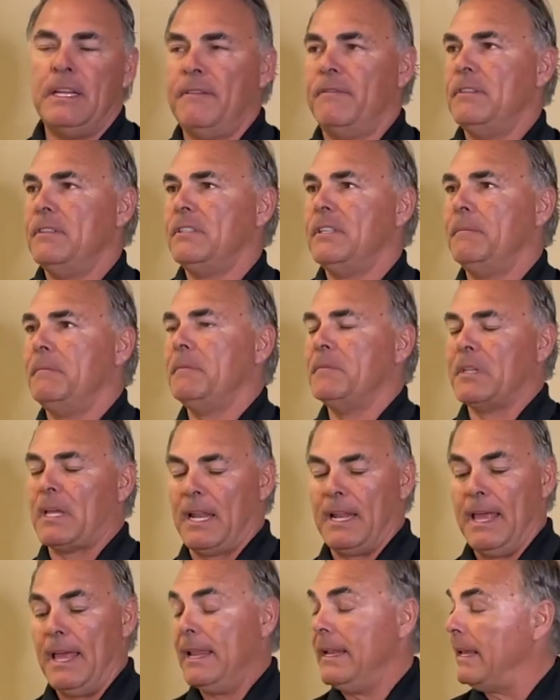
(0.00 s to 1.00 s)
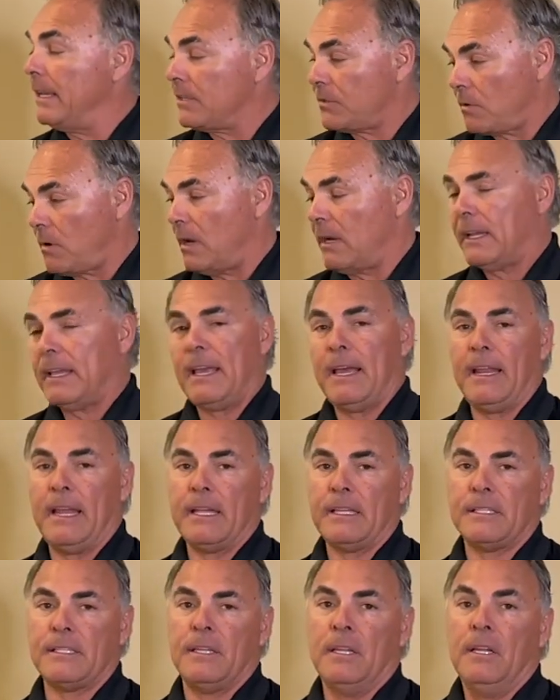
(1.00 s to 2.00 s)
different symptoms. He's got headaches, chronic
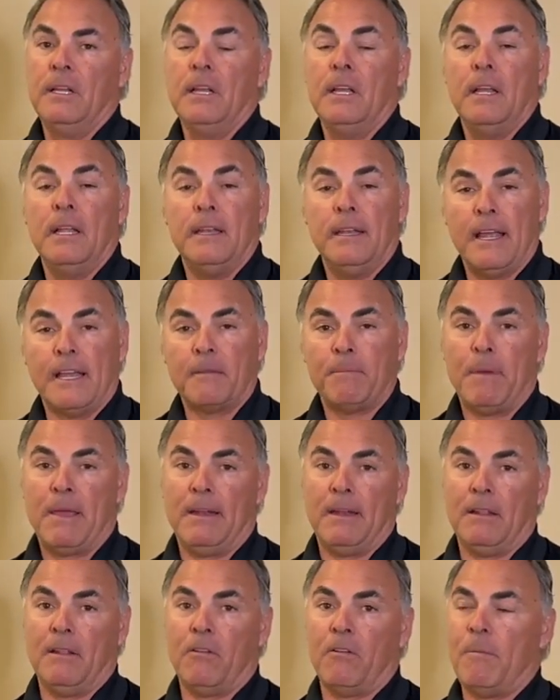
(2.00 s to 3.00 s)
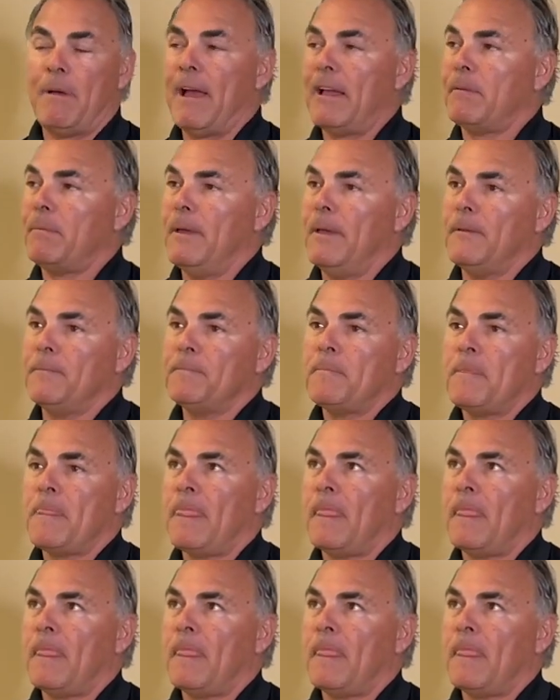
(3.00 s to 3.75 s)
headaches, neck pain, and lower back pain.